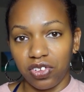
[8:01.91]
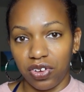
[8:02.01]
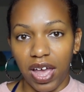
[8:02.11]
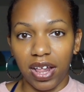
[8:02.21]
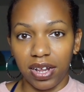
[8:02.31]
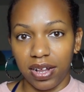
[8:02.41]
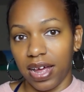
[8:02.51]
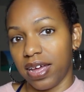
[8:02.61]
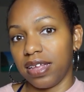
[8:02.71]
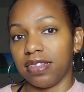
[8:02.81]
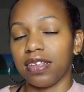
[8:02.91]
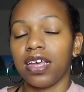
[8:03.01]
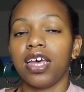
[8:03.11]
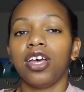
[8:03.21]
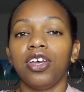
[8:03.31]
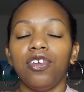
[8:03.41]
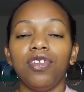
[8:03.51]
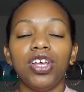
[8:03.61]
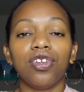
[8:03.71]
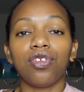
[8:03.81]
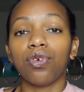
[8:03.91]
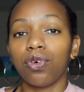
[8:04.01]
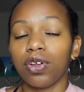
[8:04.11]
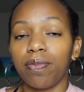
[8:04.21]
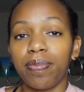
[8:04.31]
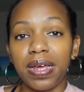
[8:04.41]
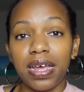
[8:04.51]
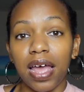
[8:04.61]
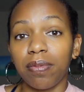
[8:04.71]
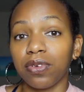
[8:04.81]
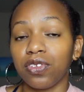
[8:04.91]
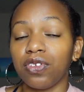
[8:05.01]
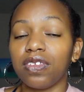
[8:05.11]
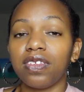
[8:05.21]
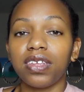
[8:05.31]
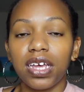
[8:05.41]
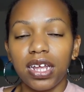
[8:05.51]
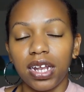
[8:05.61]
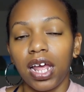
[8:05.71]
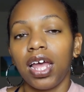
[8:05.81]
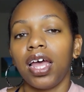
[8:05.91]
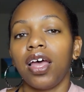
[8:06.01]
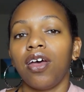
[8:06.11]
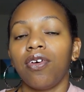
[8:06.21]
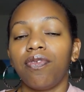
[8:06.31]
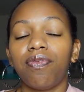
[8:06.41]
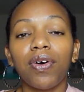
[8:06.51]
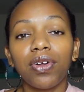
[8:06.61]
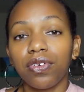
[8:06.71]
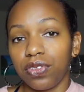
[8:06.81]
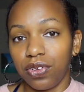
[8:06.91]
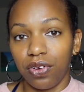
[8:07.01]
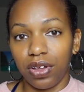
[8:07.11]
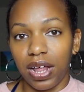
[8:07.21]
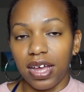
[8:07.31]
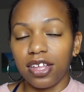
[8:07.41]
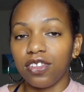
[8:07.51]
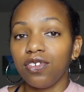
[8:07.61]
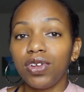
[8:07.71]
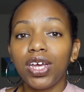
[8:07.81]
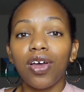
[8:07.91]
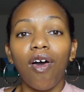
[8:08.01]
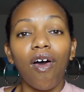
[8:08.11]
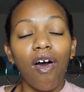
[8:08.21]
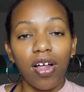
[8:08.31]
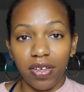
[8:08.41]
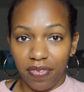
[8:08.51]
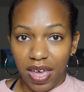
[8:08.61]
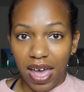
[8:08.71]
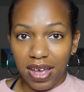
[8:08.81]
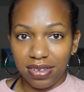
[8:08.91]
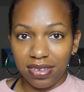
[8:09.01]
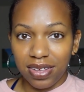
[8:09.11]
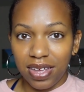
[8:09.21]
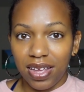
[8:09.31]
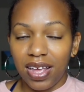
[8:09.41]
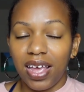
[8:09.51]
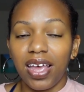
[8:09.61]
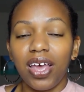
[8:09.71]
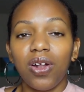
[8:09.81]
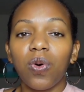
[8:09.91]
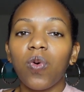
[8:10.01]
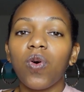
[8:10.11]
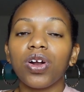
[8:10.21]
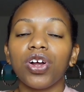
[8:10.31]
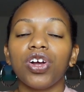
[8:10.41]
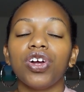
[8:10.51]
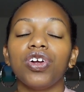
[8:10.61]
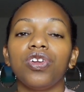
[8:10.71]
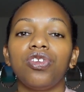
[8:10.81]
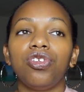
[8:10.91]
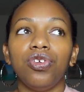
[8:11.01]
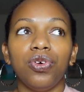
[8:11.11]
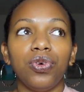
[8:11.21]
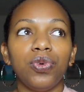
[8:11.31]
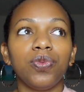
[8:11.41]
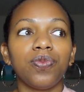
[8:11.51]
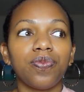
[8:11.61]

your clients. You need a tool to be able to send photos to your clients. You need all of that in order to